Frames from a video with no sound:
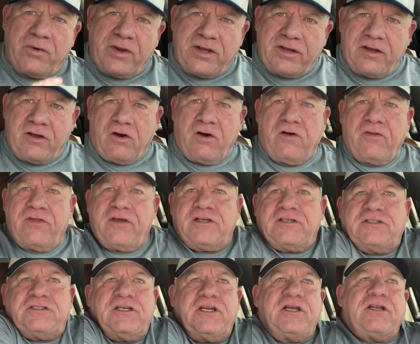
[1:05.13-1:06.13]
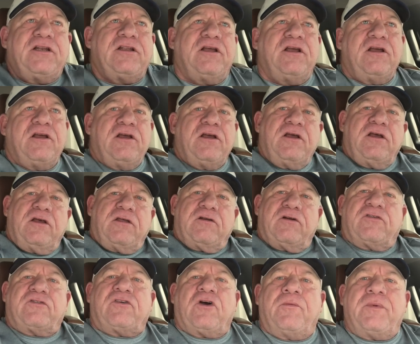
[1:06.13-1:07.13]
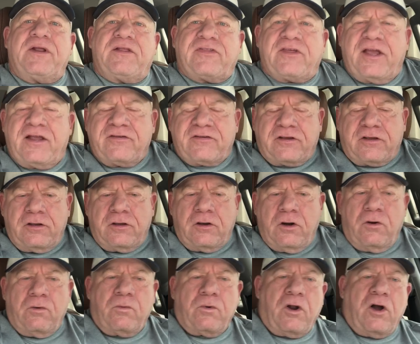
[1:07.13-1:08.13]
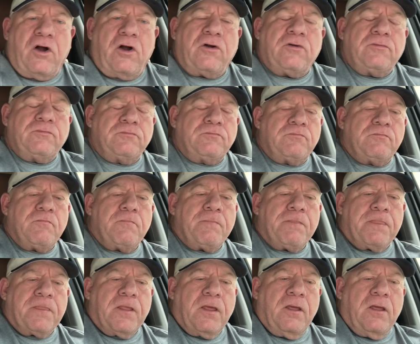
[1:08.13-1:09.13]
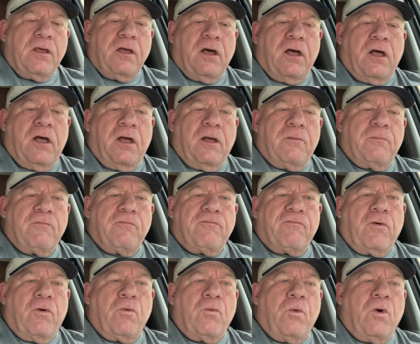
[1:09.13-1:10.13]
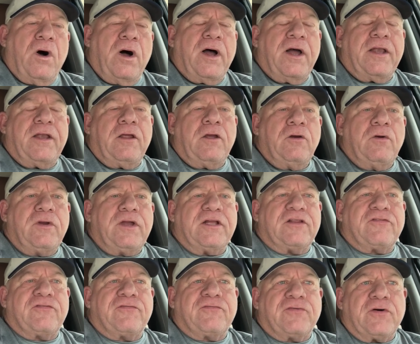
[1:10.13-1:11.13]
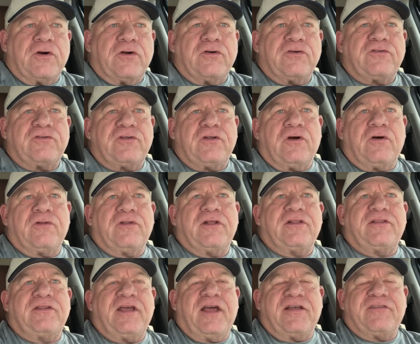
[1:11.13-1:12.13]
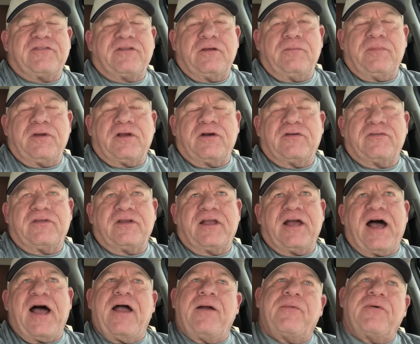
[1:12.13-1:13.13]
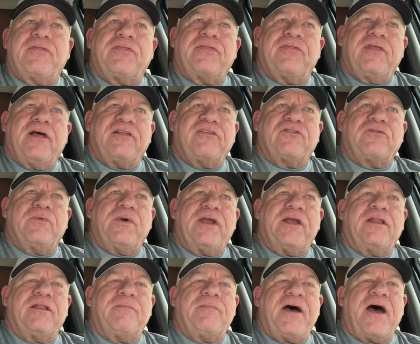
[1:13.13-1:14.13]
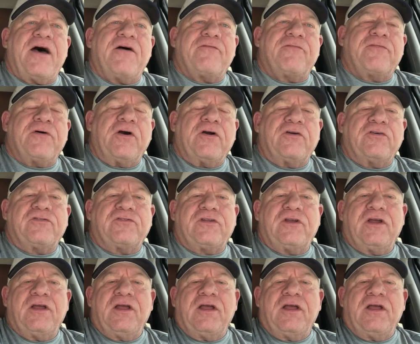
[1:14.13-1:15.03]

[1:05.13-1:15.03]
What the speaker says: into all this shit. There's so many things that can go wrong. For one, who gets first on the testing? Because the guy that's swinging the bat first,